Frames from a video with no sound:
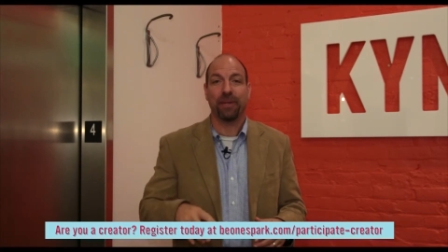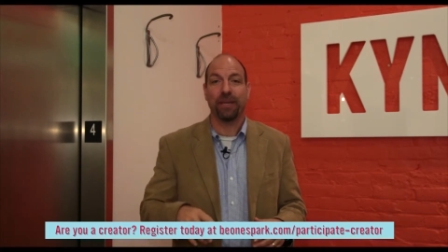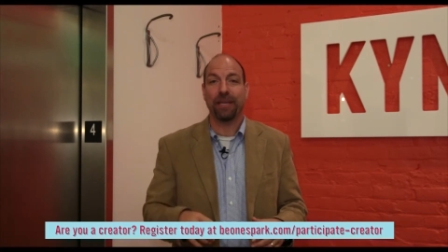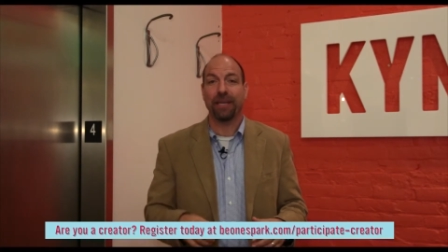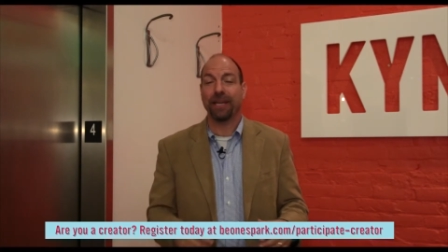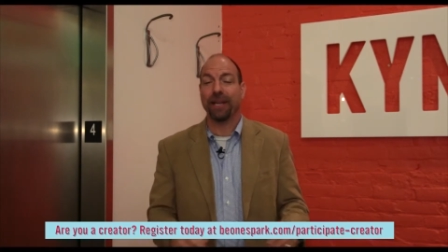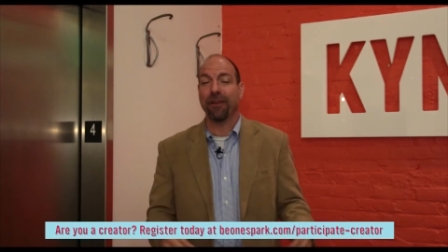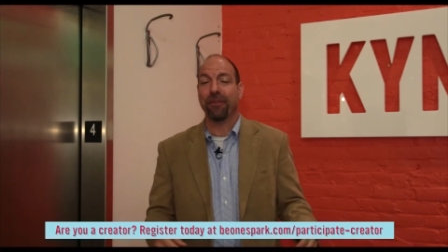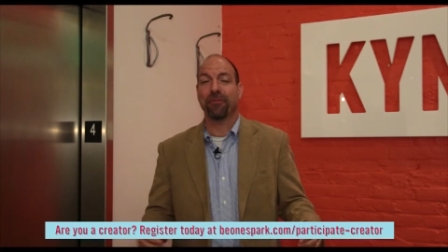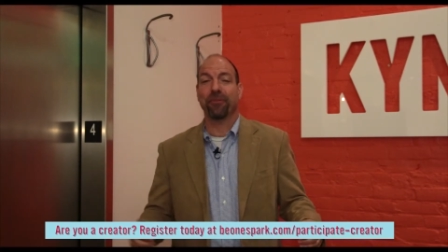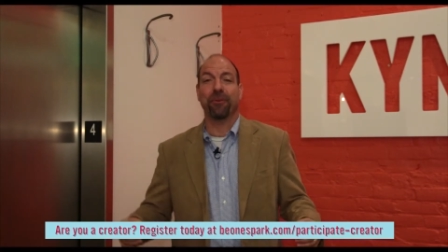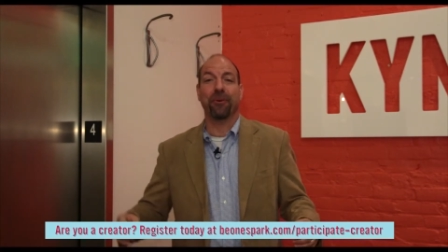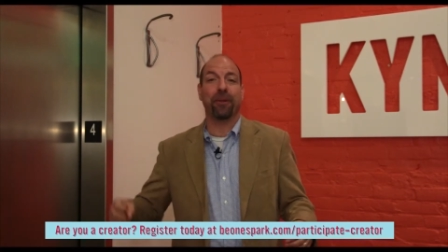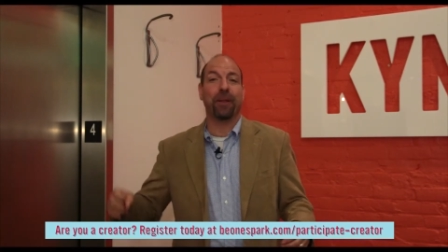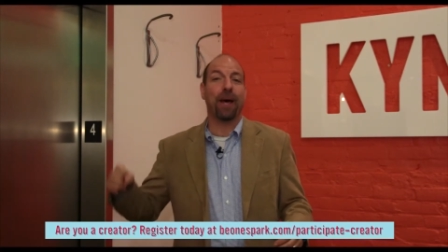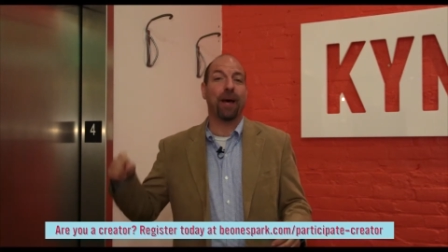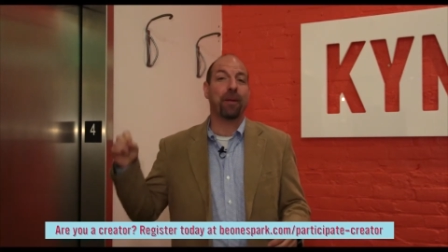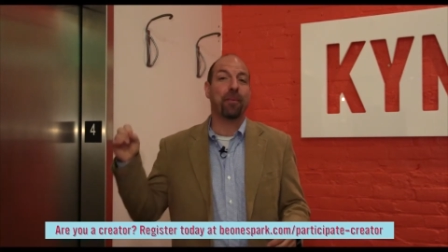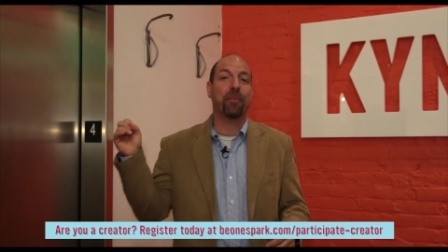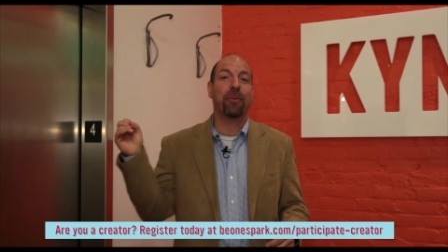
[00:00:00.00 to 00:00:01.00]
You got to throw a
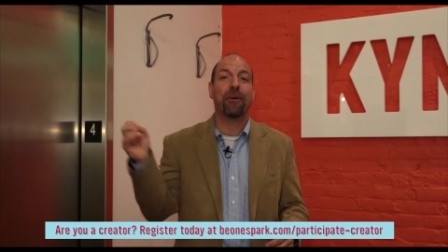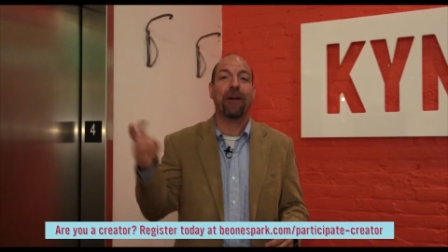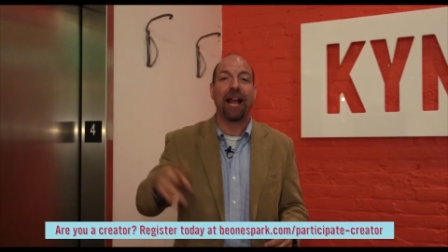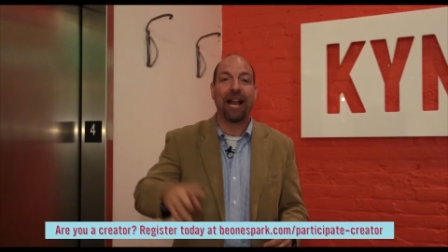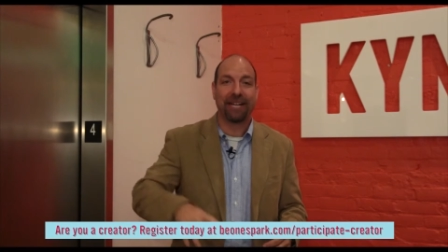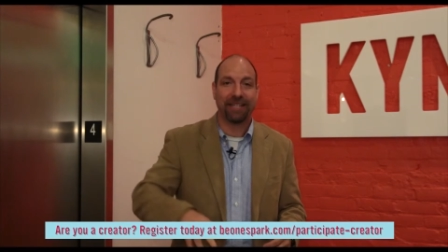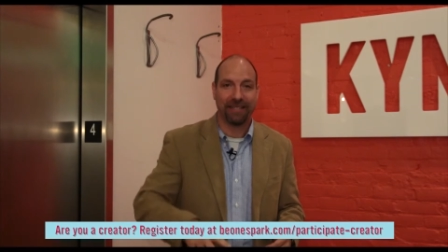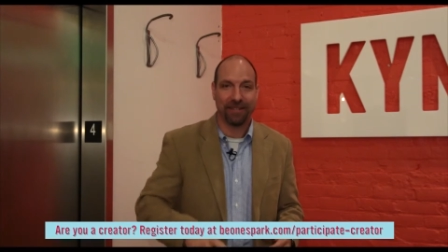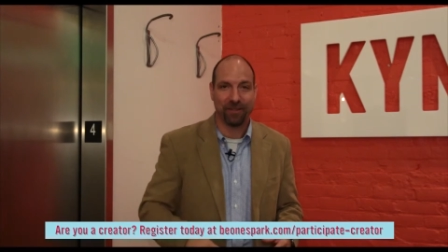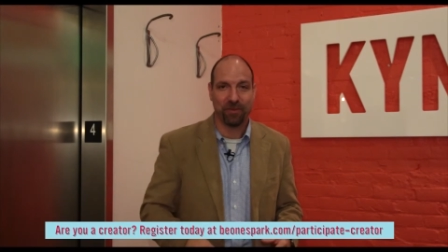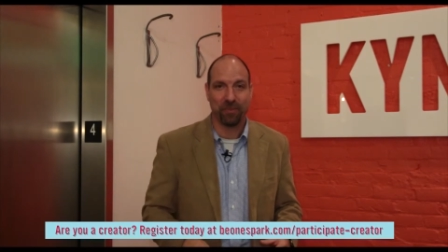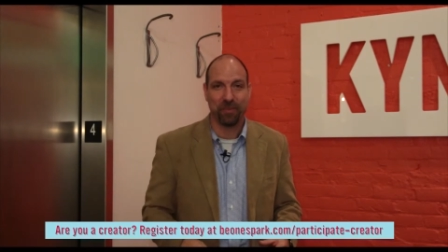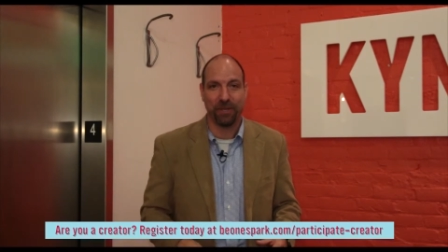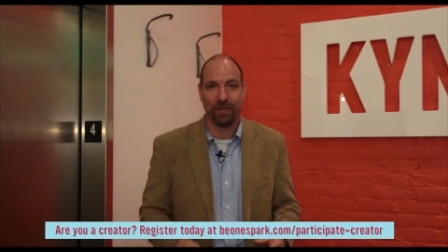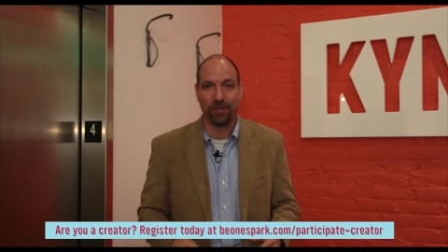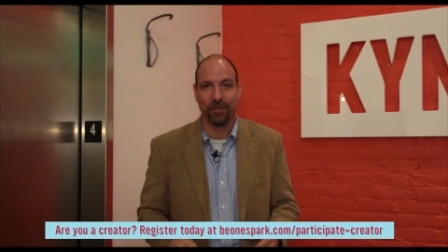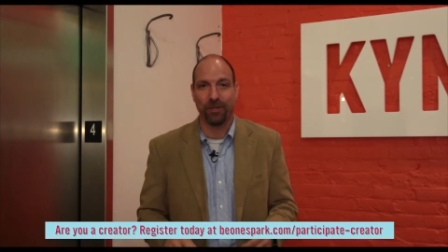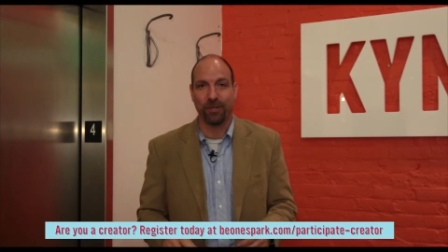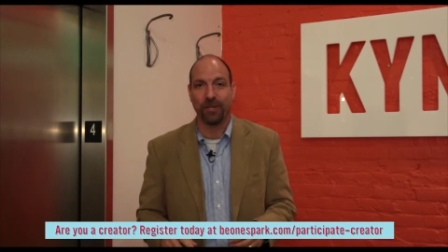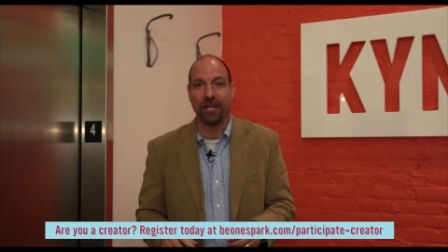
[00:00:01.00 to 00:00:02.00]
lot of practice
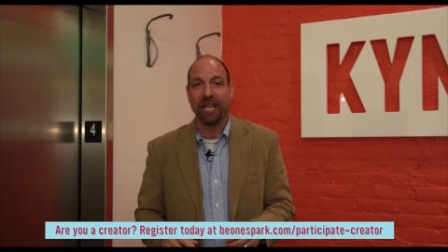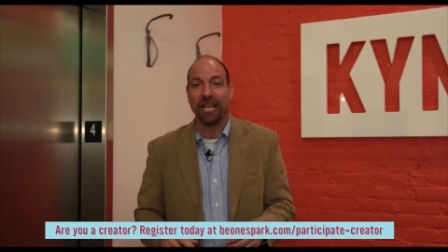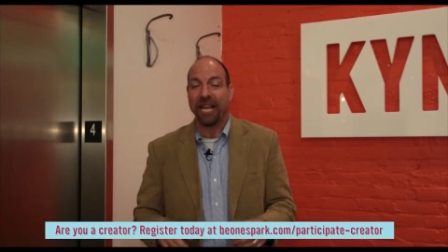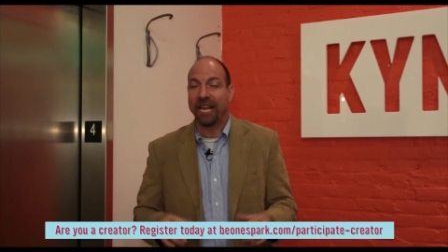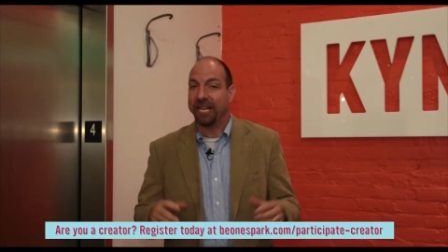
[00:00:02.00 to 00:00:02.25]
pitches,